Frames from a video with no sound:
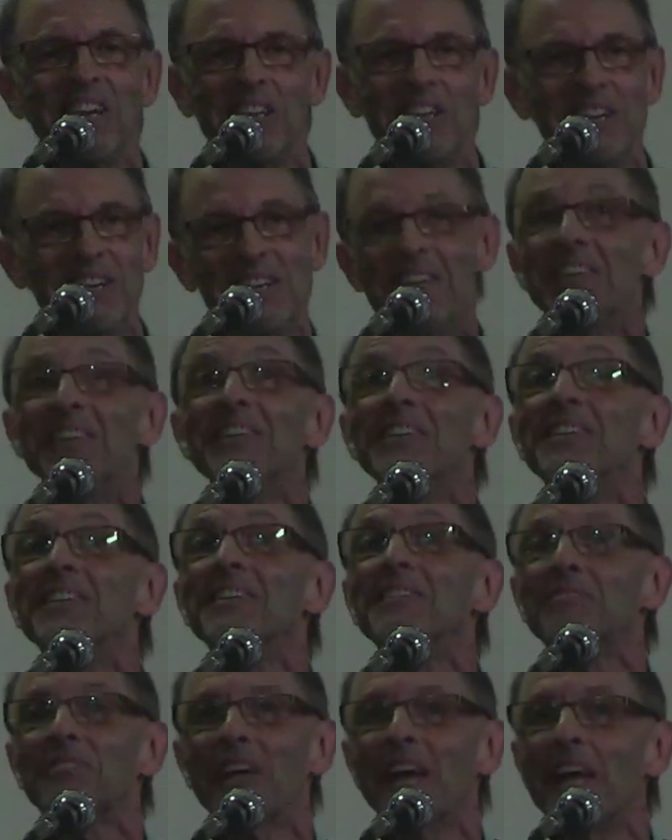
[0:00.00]

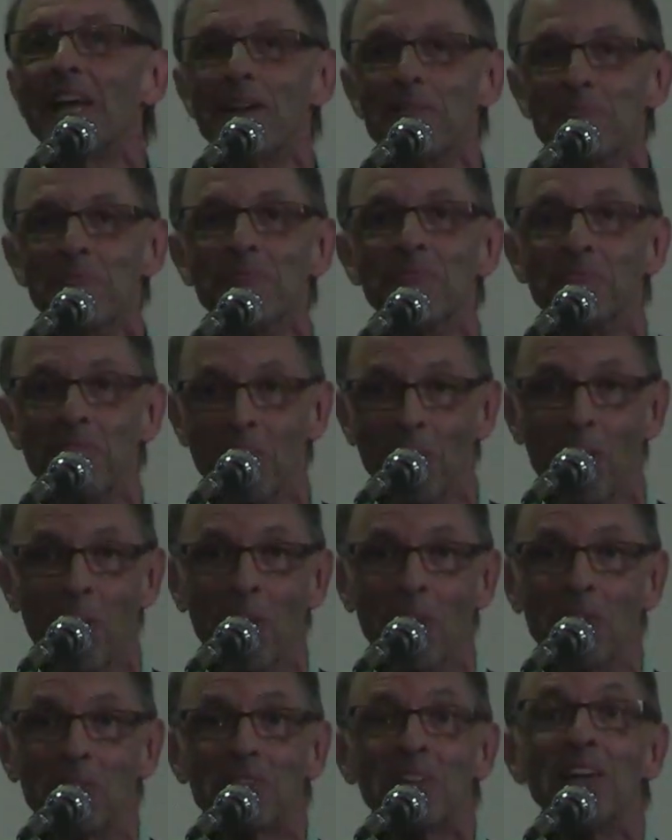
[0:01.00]
love came
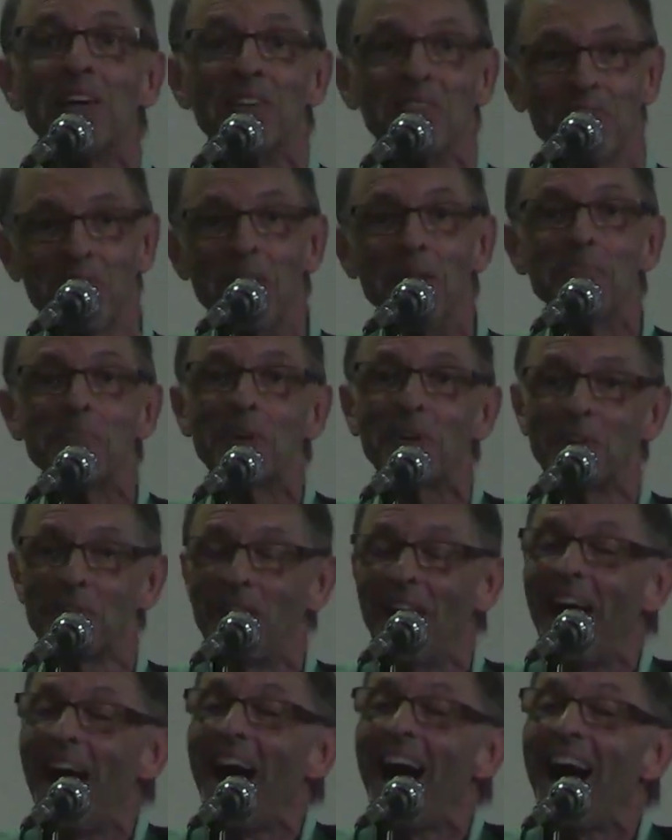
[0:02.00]
forth from
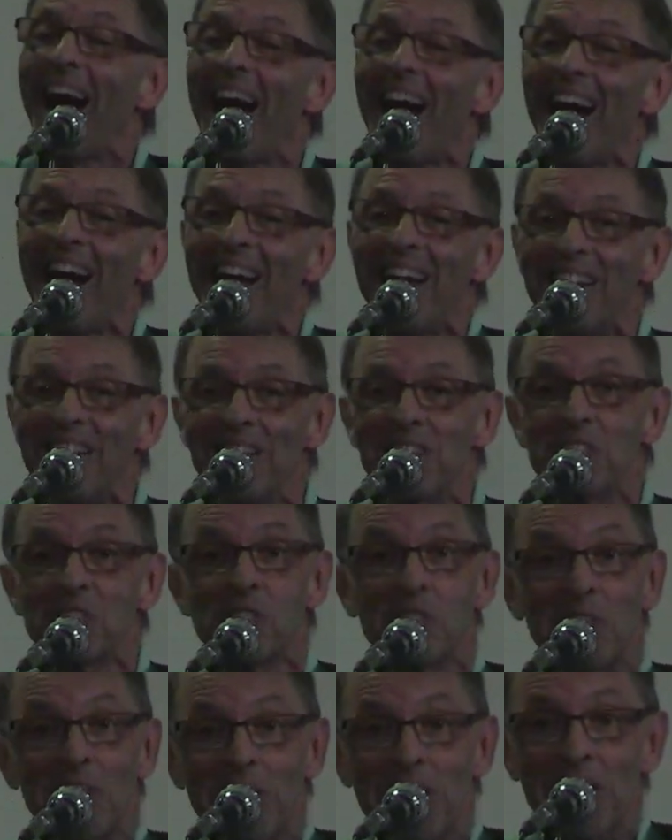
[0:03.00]
Christ
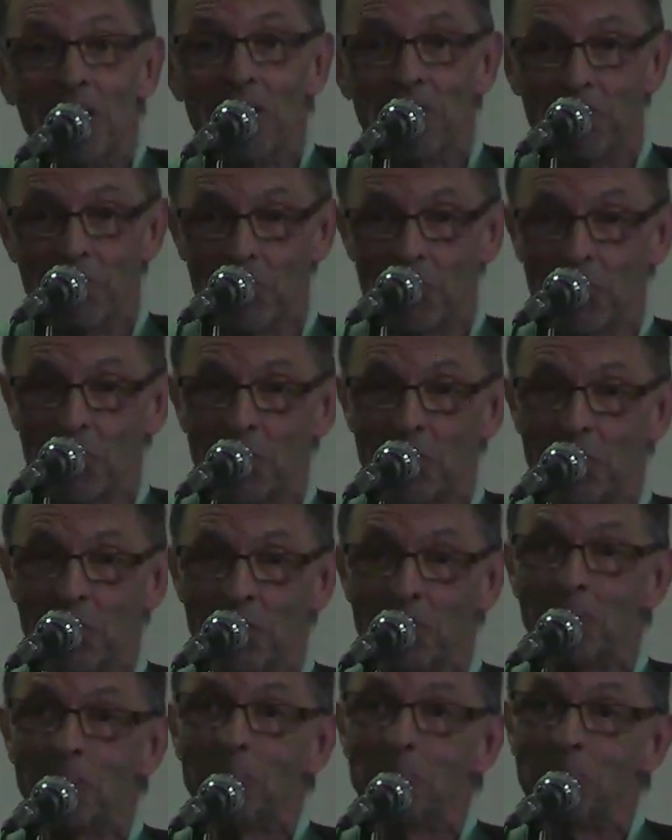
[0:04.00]
living in